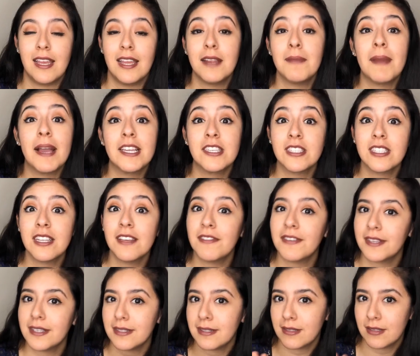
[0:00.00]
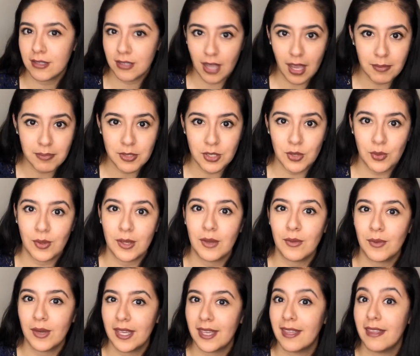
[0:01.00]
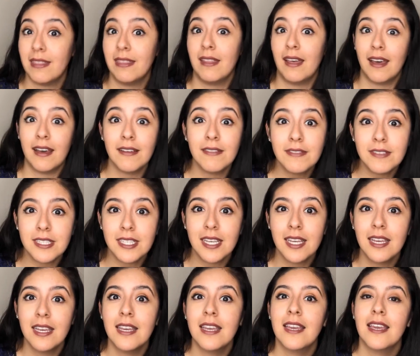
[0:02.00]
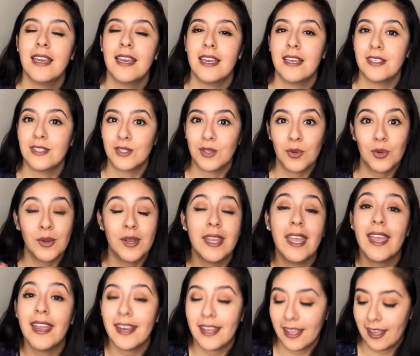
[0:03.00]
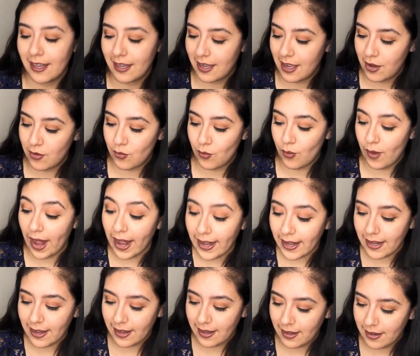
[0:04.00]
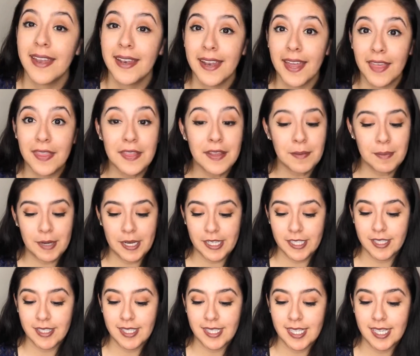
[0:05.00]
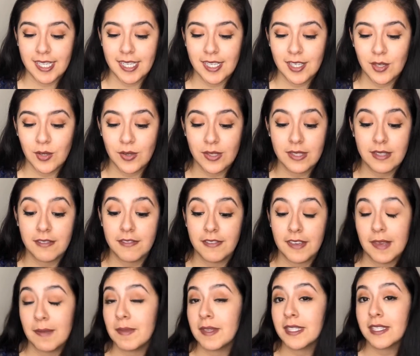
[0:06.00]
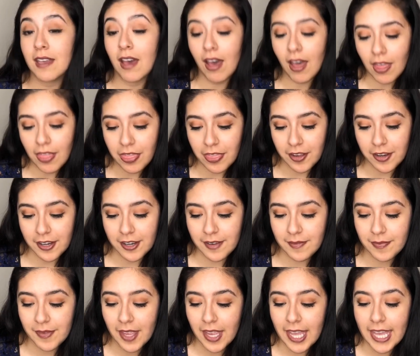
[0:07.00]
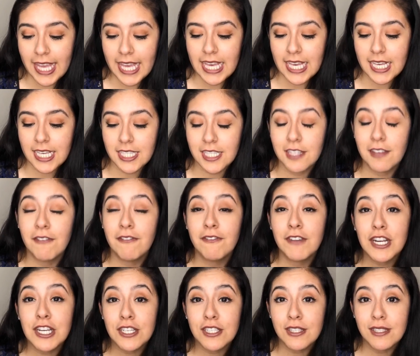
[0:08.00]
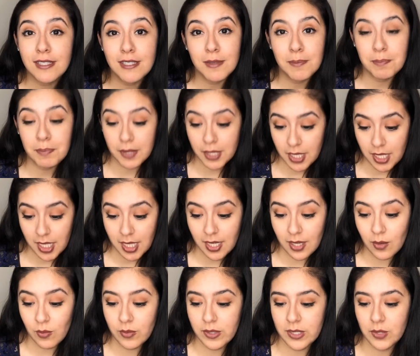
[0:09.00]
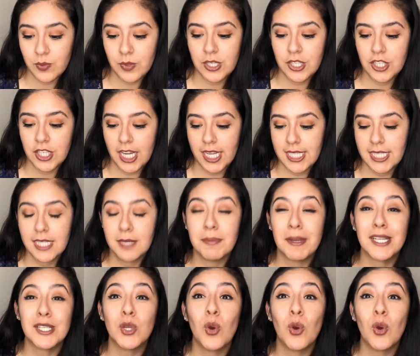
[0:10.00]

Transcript: And imagine if he stopped doing what he loved, is creating and writing. Another person who is a famous author, his first book was rejected by